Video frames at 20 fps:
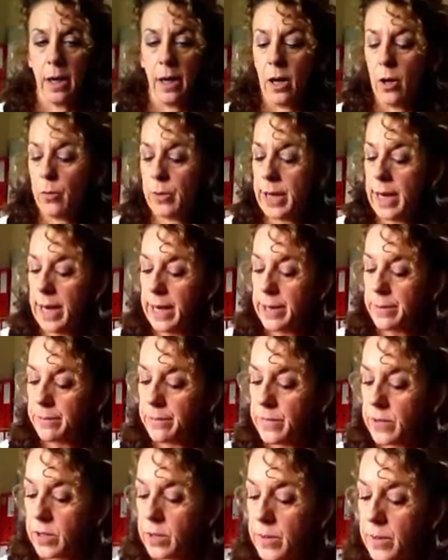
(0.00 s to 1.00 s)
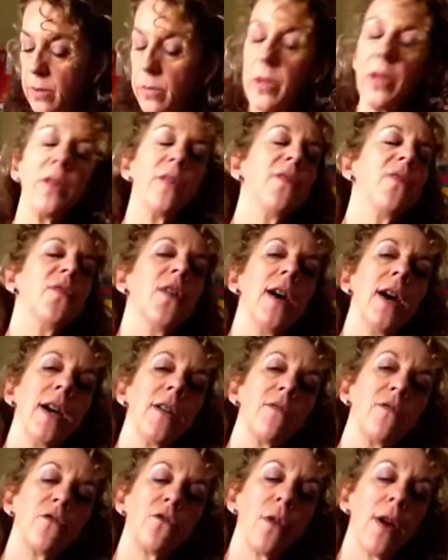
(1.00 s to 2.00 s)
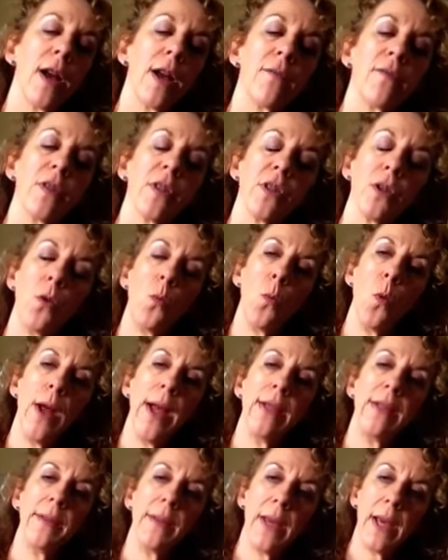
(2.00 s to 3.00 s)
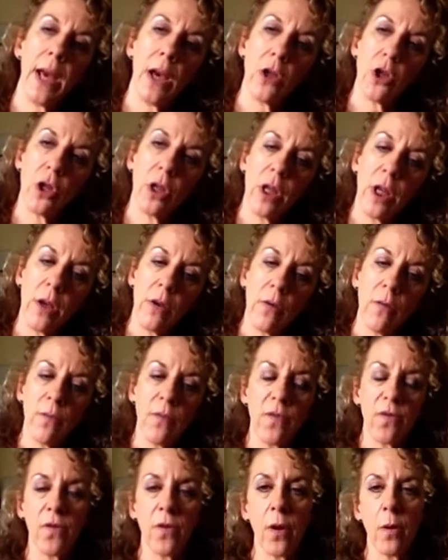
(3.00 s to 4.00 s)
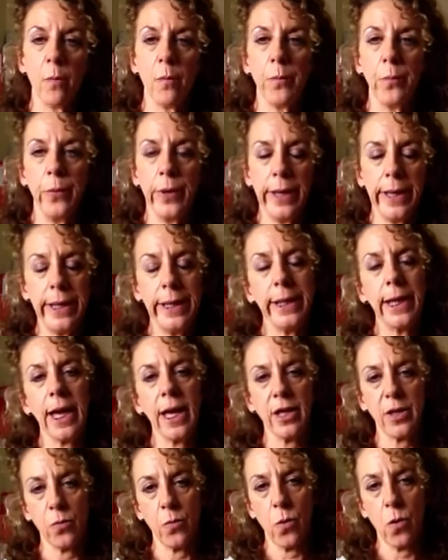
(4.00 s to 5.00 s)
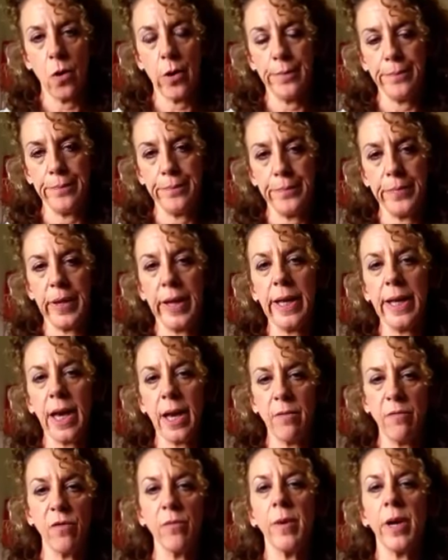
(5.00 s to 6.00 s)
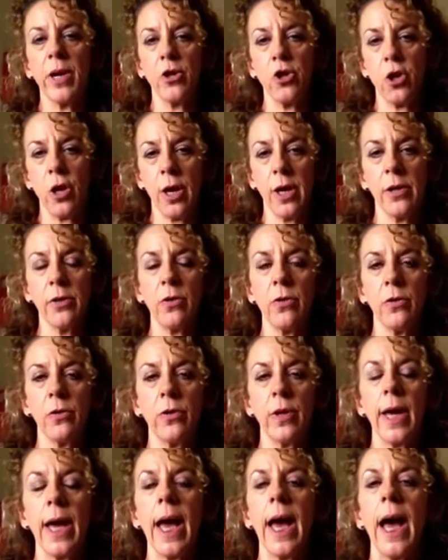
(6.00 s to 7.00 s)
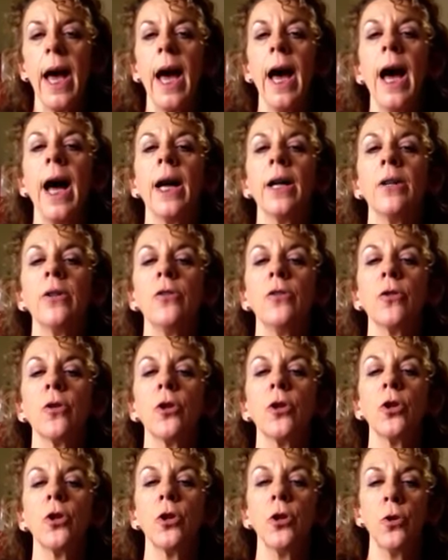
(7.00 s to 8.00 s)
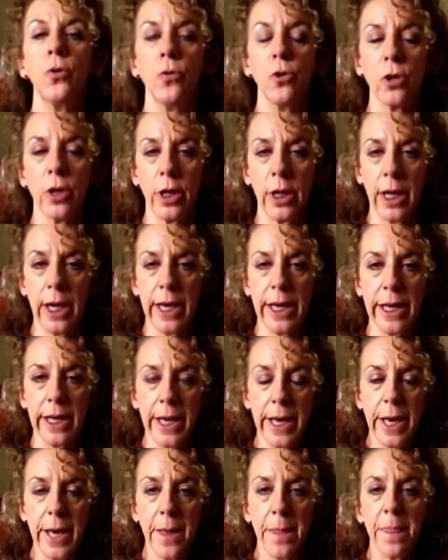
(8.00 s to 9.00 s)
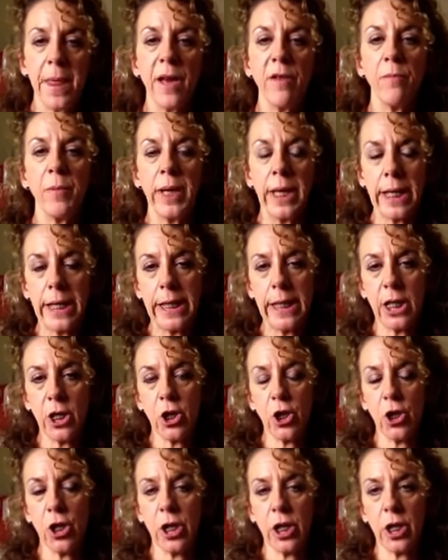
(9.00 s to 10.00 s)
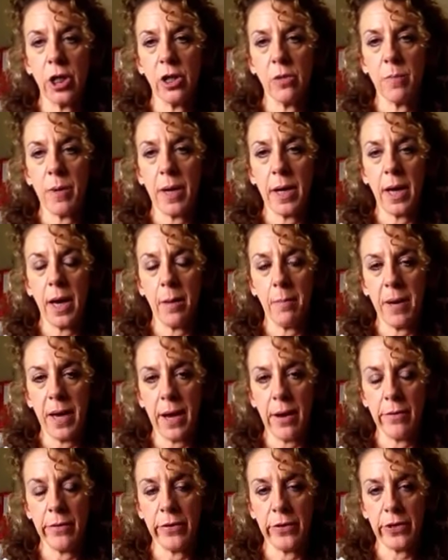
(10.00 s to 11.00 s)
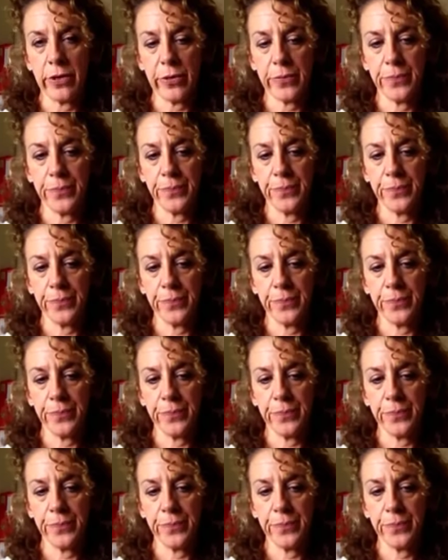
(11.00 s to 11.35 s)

Okay, so those are the 5 drivers. So where do they actually come from? Well, guess what? They came from our childhood, and usually they've been conditioned in us by our parents.